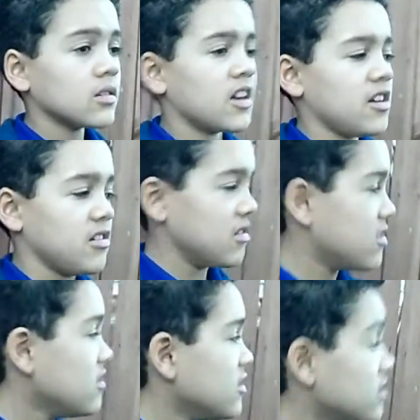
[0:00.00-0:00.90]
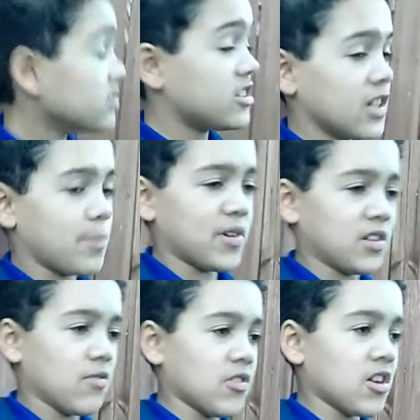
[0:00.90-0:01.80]
Hey, you see that
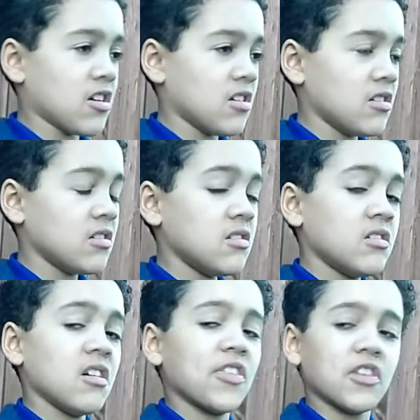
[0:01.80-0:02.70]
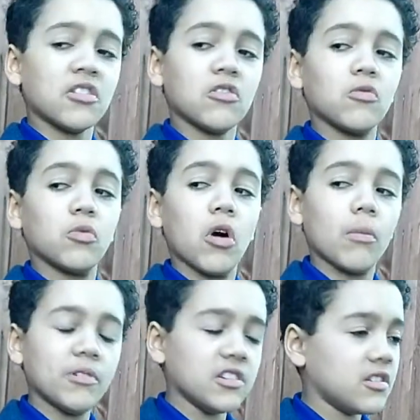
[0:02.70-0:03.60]
bank over there? I think I'll go
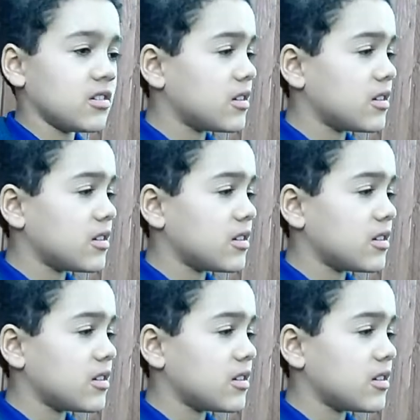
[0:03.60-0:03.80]
rob it.